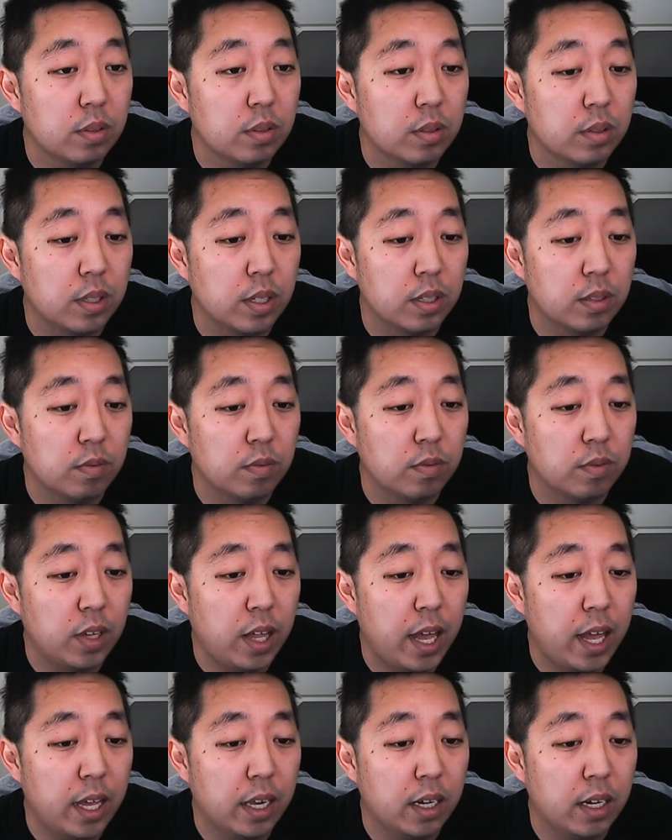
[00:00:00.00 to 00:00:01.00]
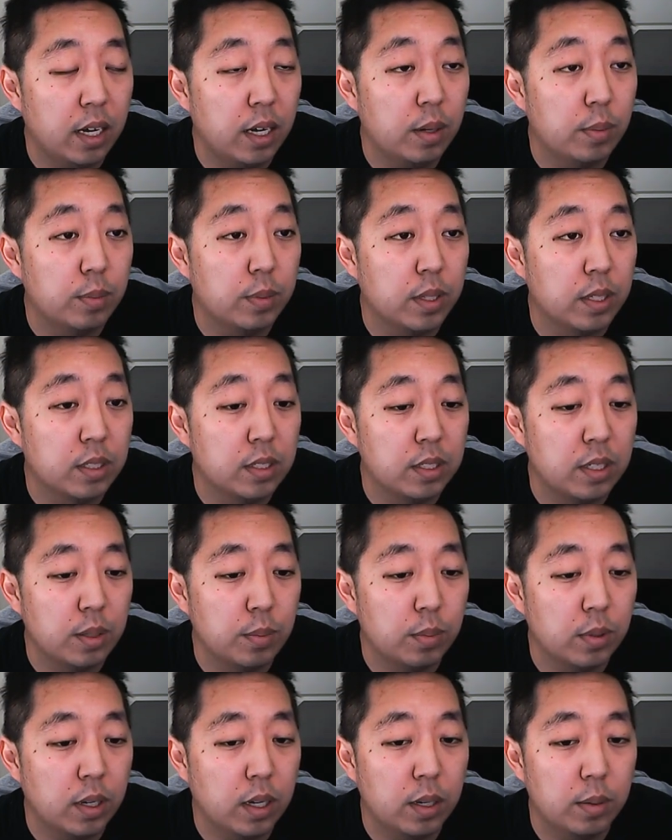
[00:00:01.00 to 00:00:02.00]
Then flat, up, then
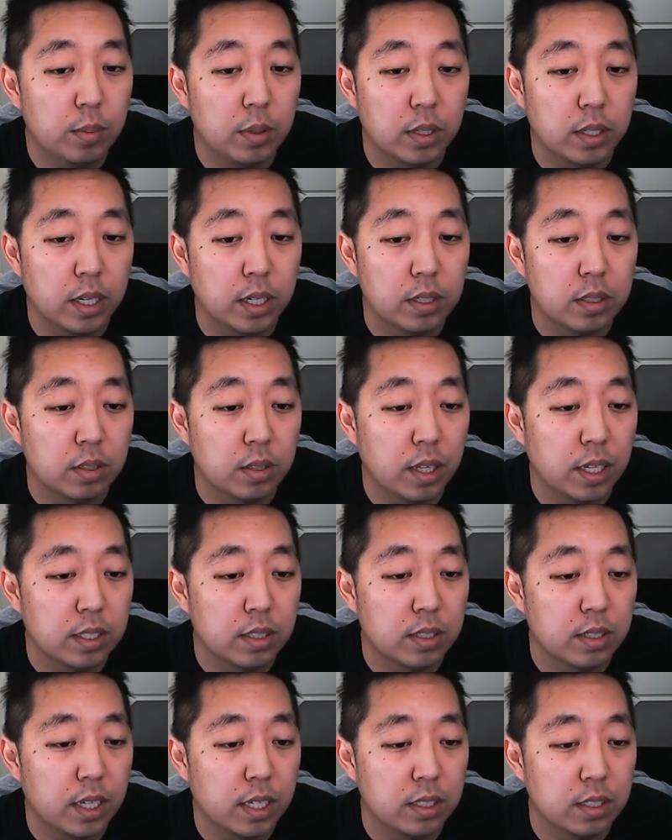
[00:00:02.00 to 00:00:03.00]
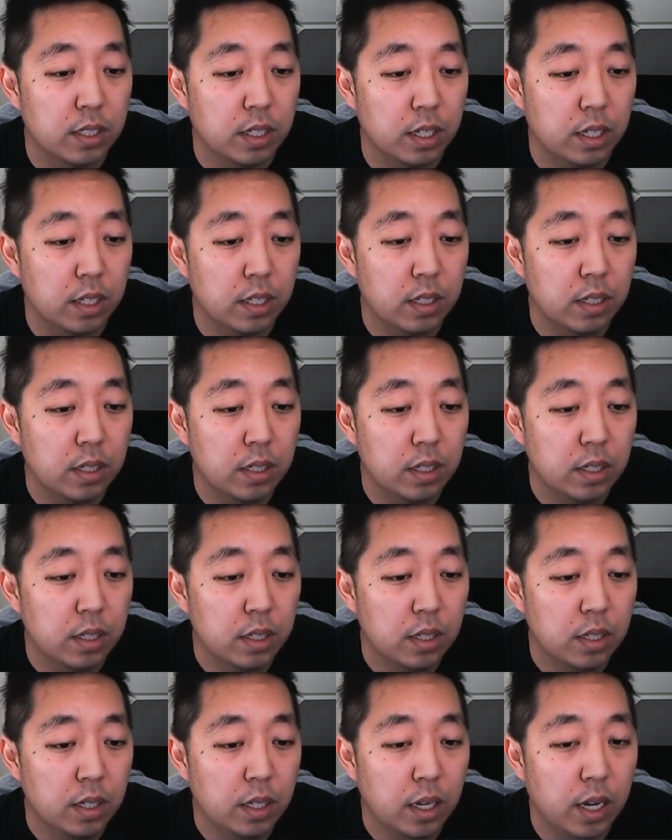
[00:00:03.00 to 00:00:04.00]
steeper, up. Okay, so that that's good.
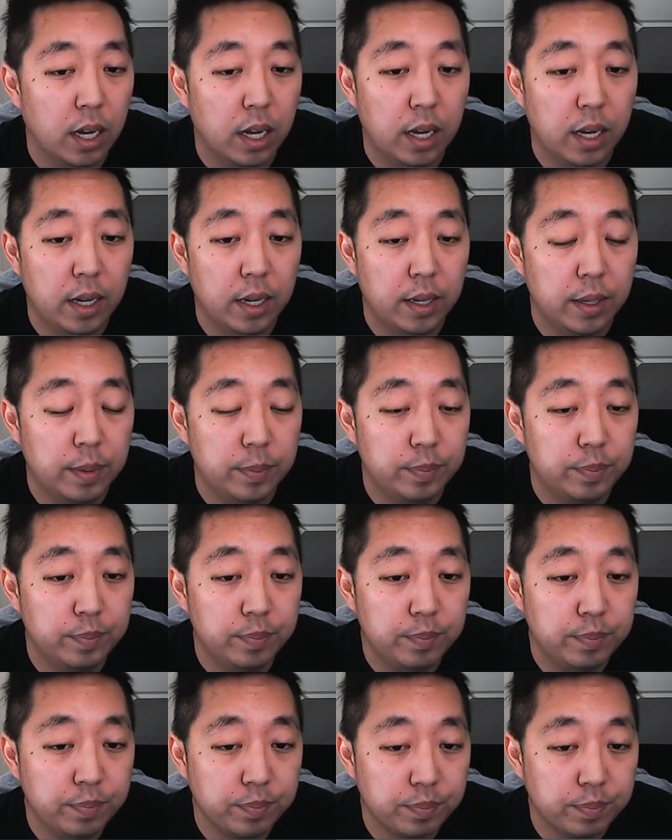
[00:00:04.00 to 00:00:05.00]
Um,